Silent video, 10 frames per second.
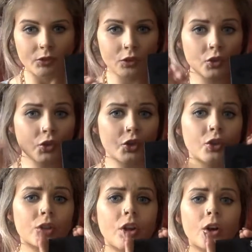So to go
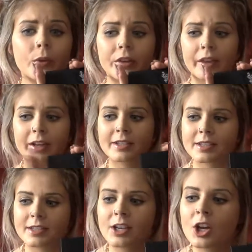along with
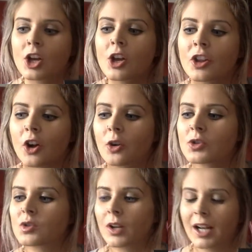this, they
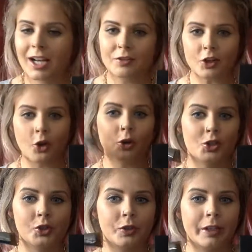also have a
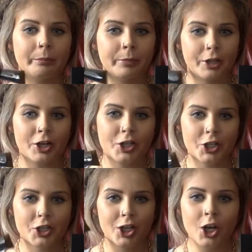contouring
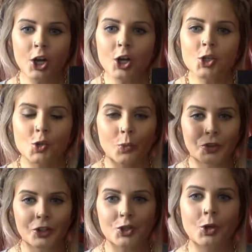brush. So with
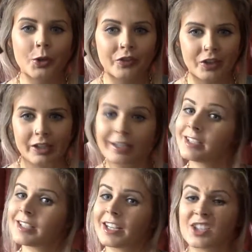the two of
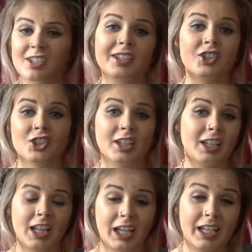these, it's
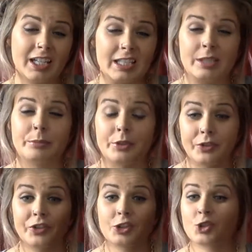literally like idiot proof.
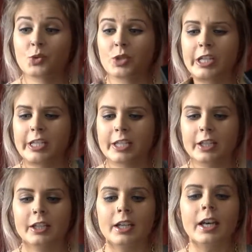It's so
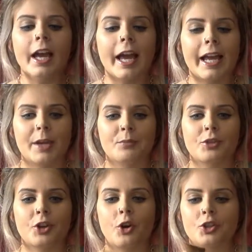easy.
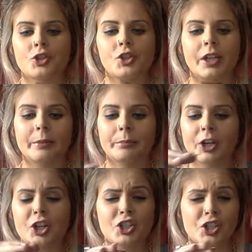The contouring
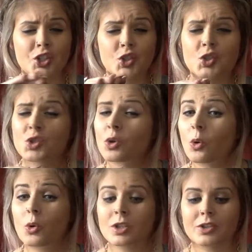brush is
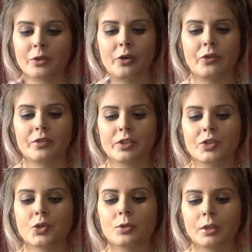so soft, it's
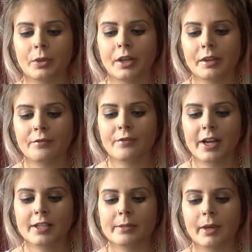totally worth the
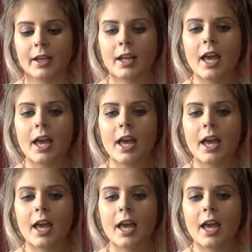investment.